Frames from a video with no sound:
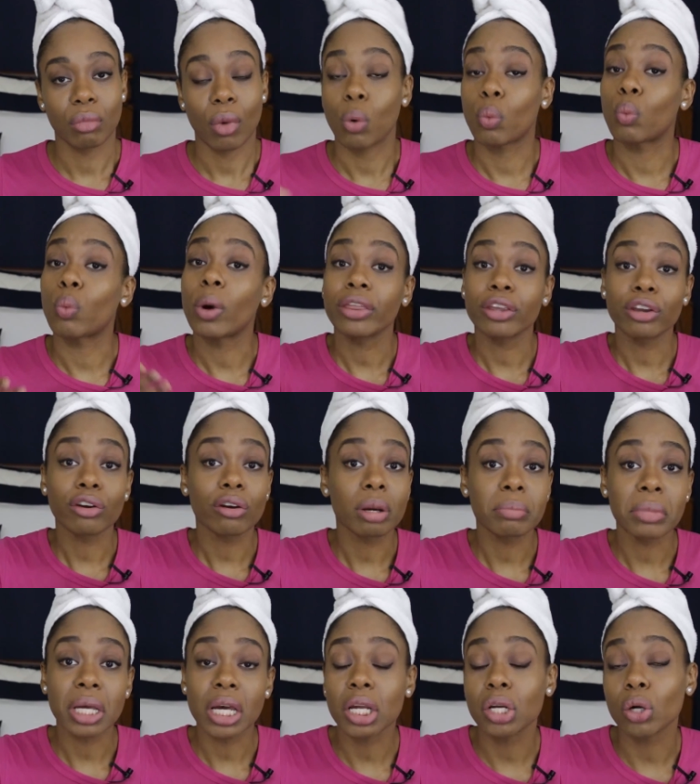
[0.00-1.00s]
Whether you're a
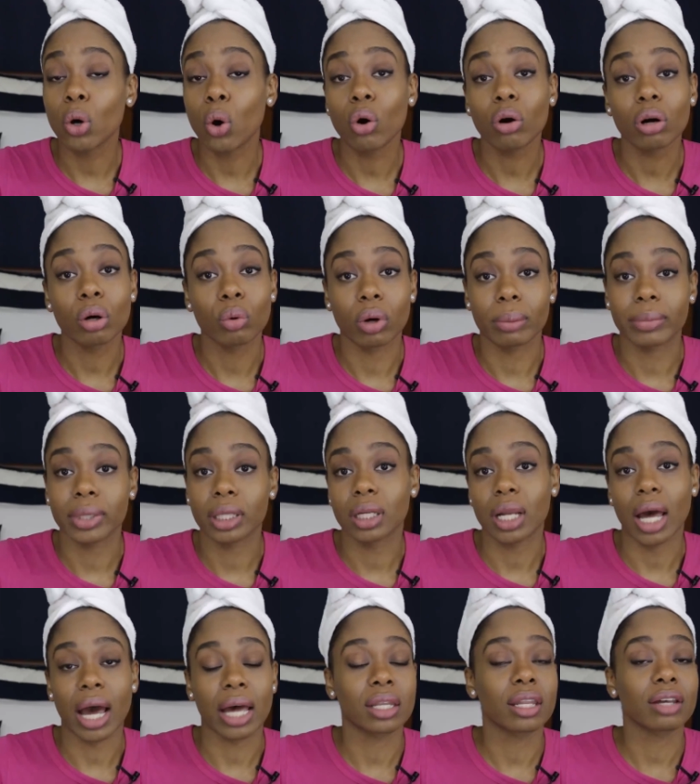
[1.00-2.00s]
man or a woman,
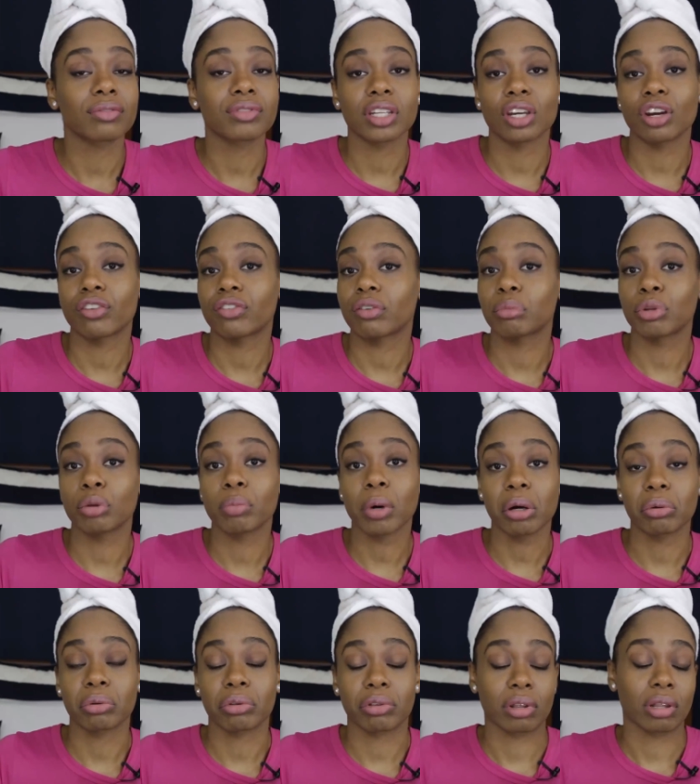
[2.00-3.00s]
I'd love to hear from you
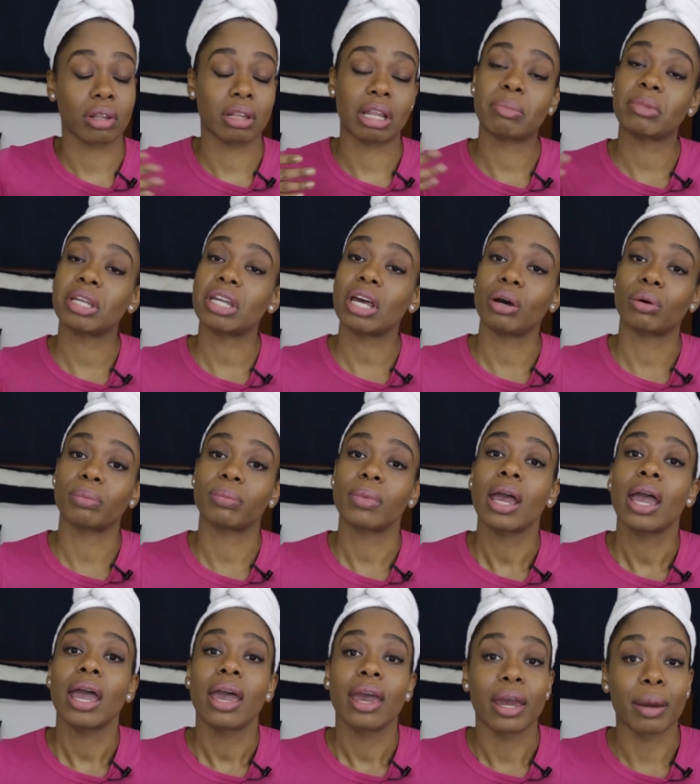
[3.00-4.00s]
both. Let me know.
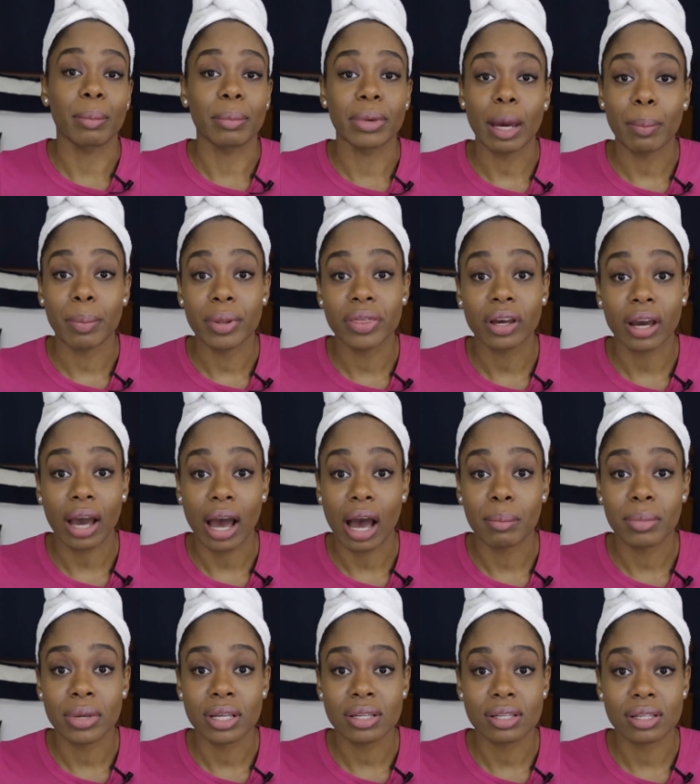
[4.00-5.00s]
Hit me up in the
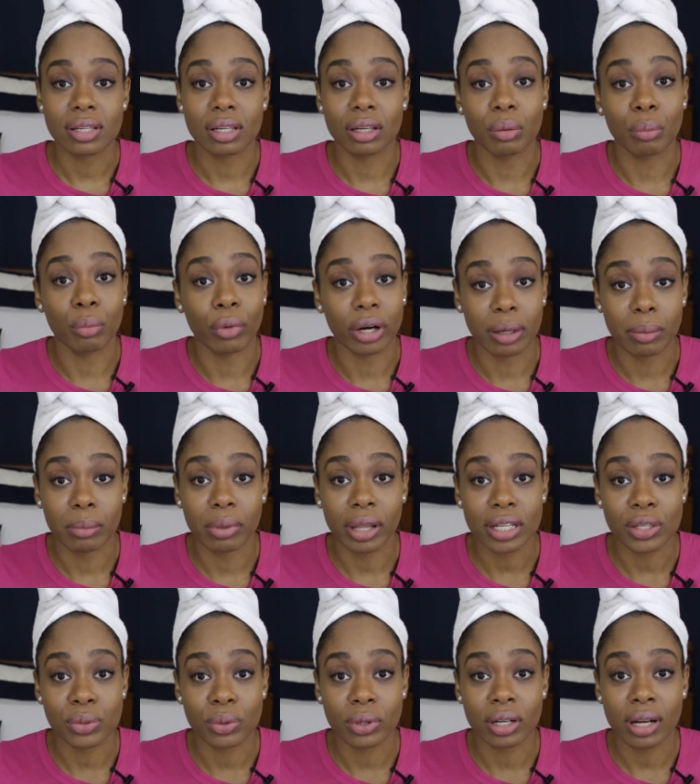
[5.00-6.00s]
comments at
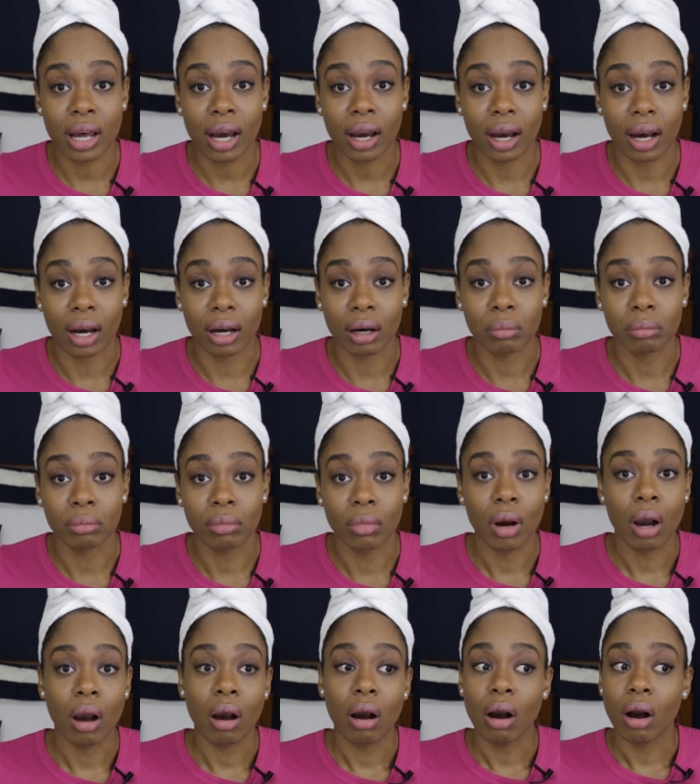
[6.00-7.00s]
goodmorningblecktwitter.com
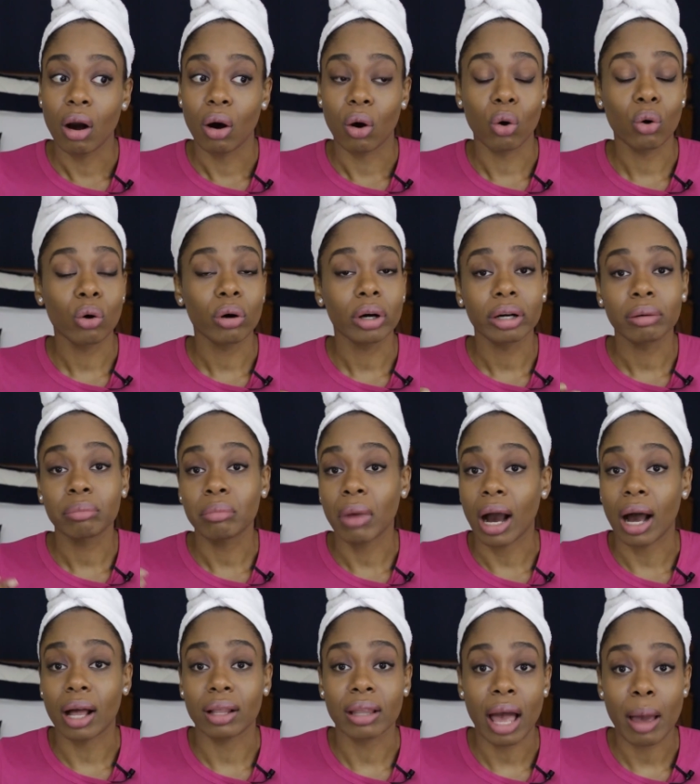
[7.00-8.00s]
or
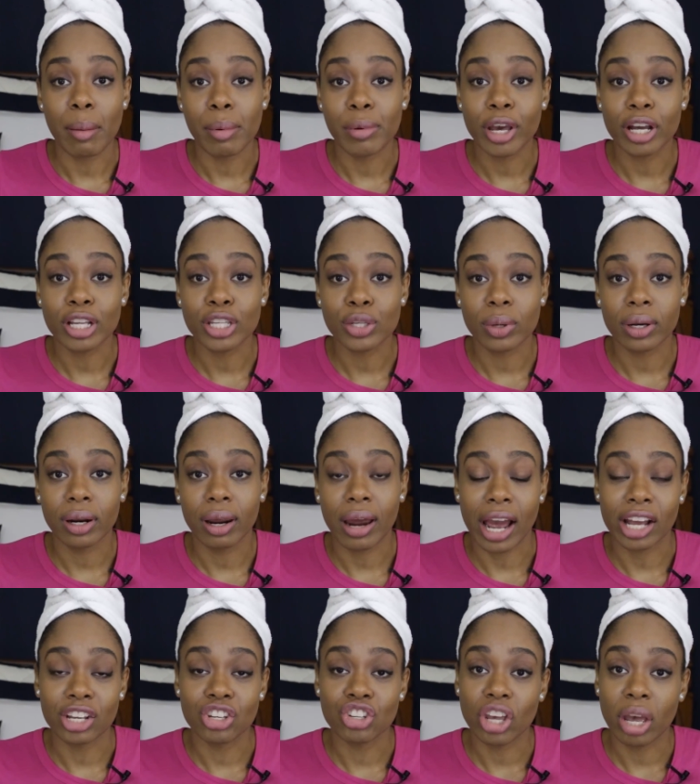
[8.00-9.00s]
holla at me on Twitter
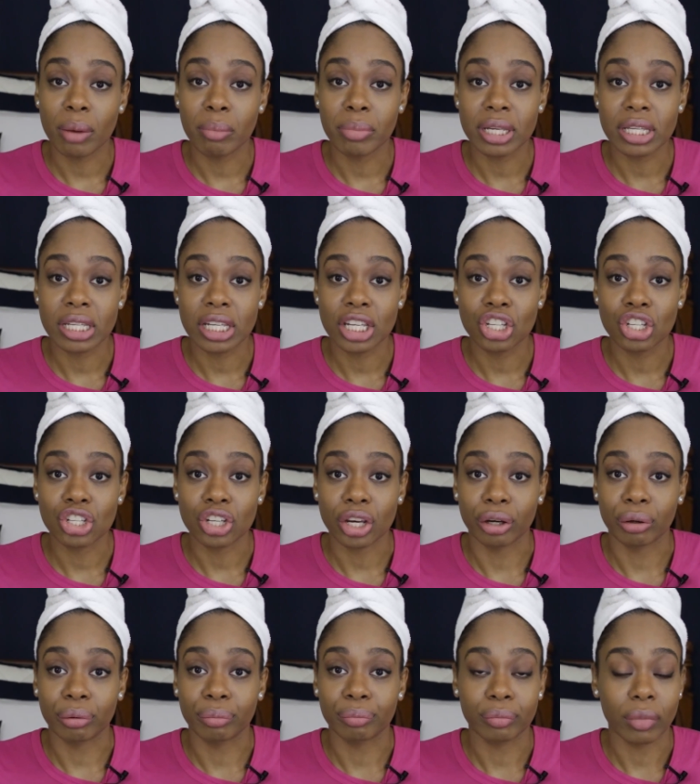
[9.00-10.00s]
at
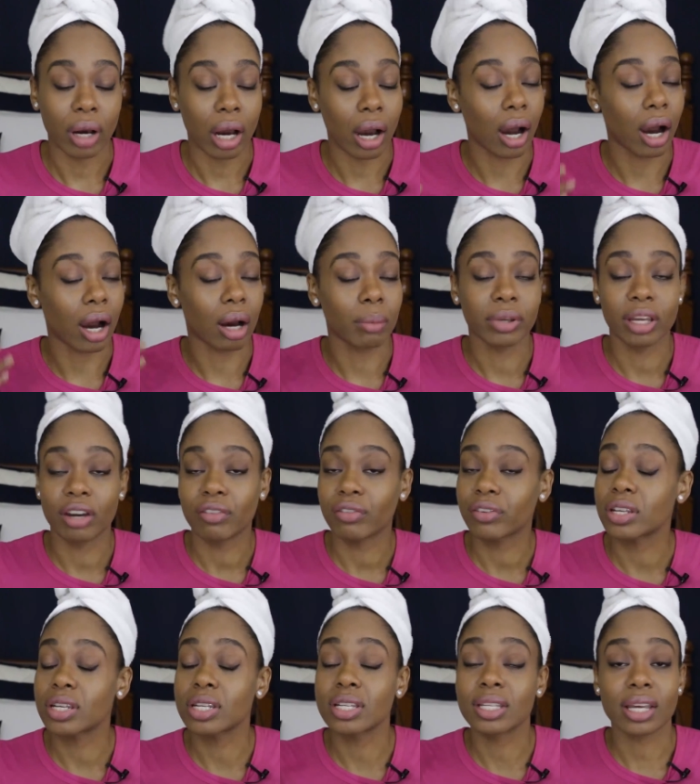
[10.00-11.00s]
GMBTshow. I'm here for
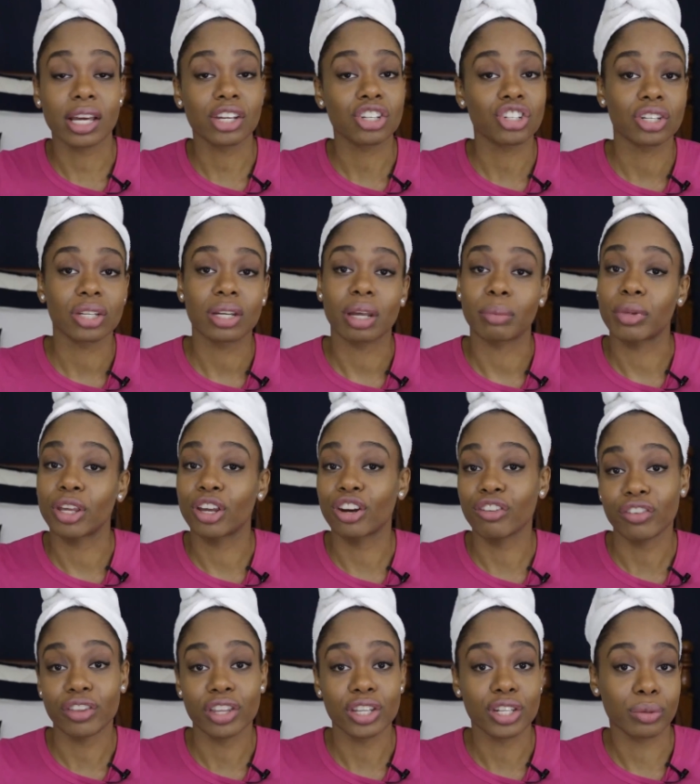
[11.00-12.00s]
the discussion. I'm here
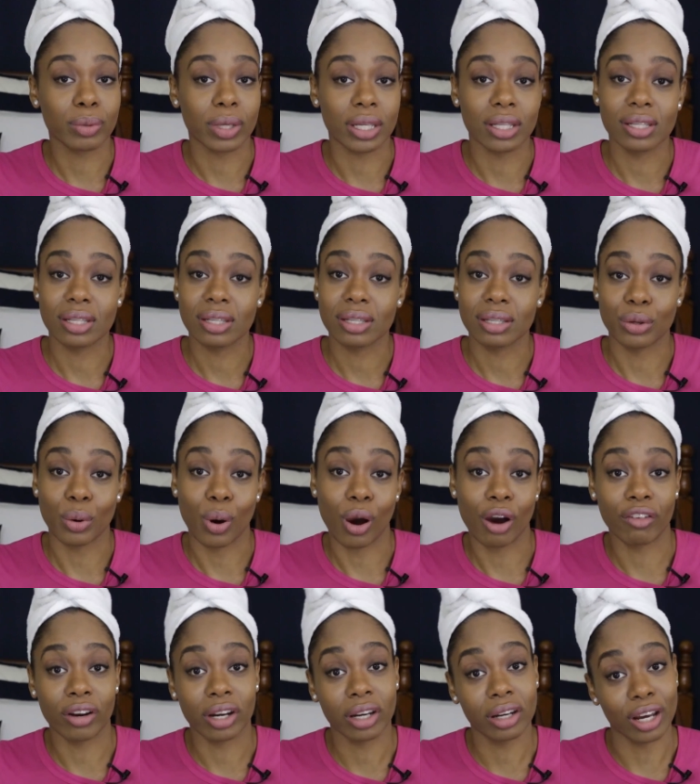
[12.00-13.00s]
for the tweets. You
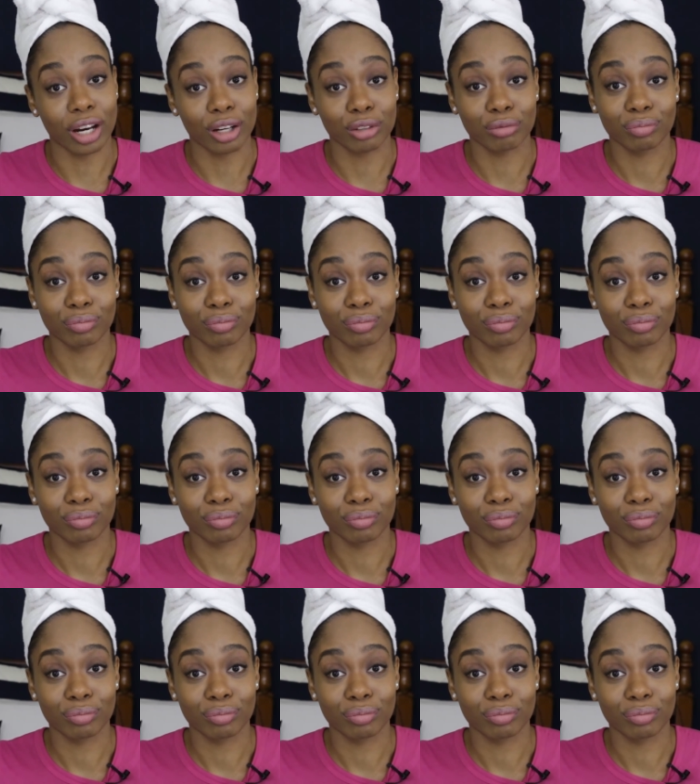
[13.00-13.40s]
already know.